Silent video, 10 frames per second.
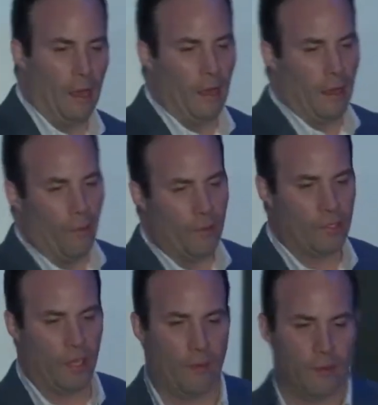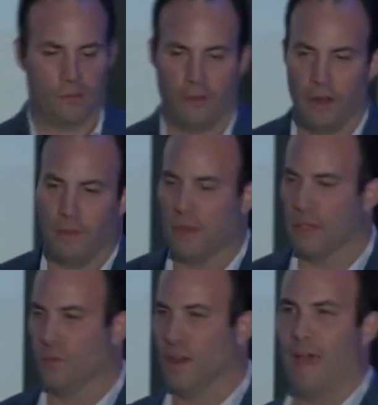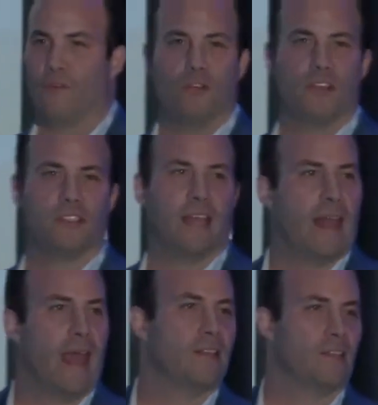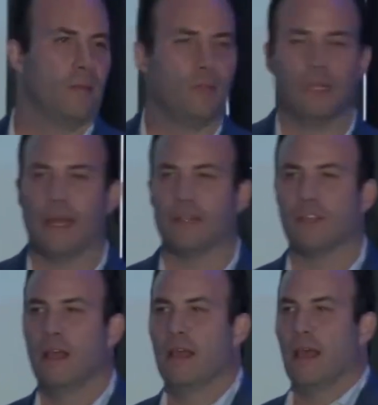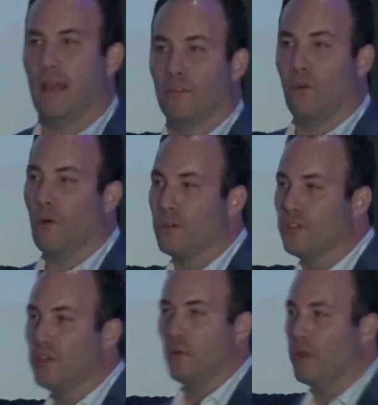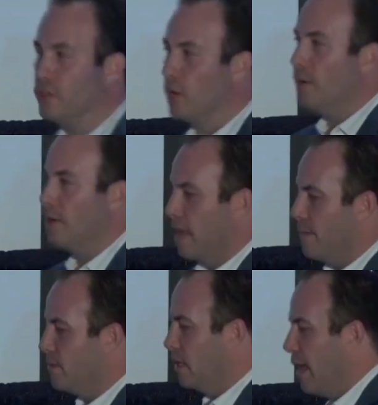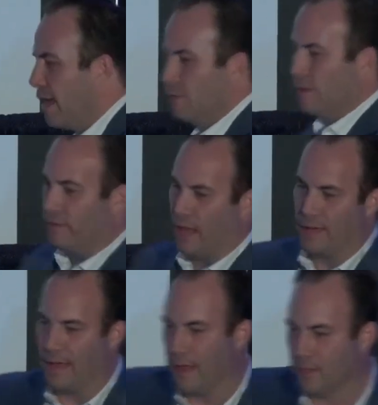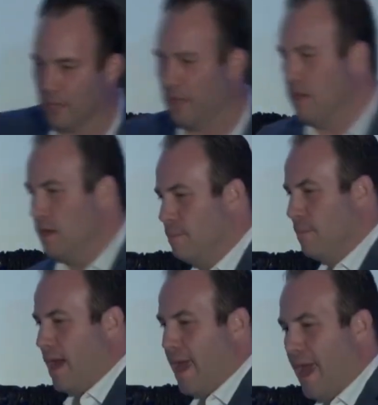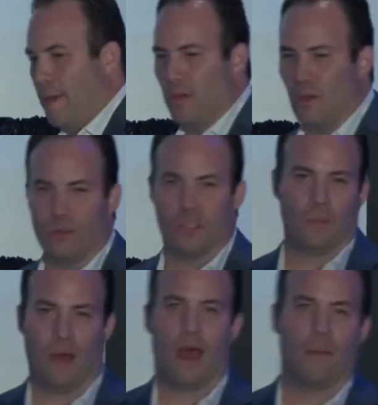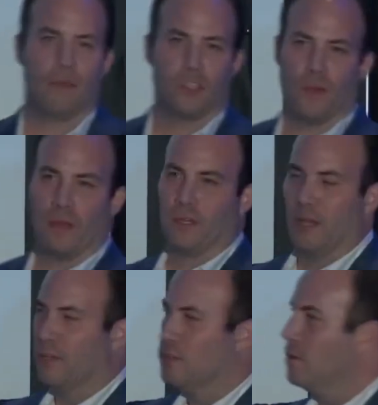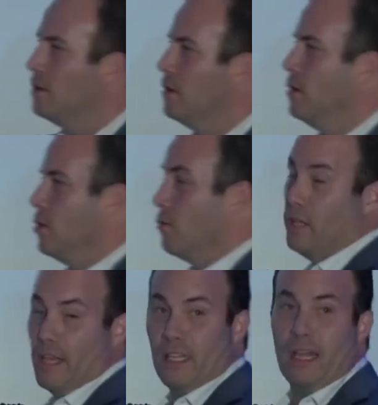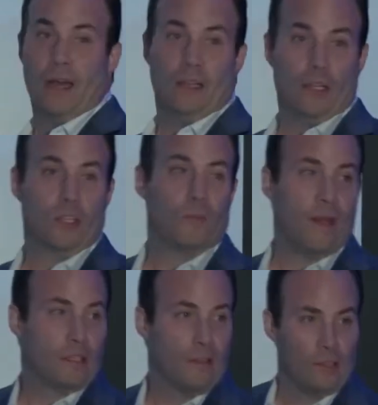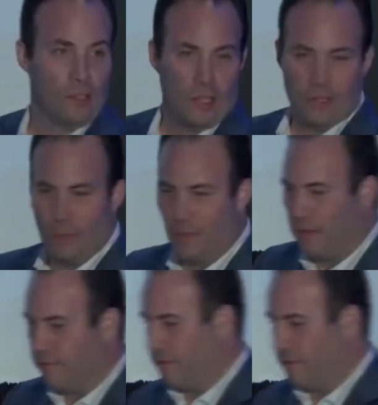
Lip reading: it was funny because we'd have all these deadheads and empty legs. And of course, we'd jump on the empty leg and we'd fly down to Miami or to the Bahamas to pick up the customer. You realize it got a little expensive because you still had to pay for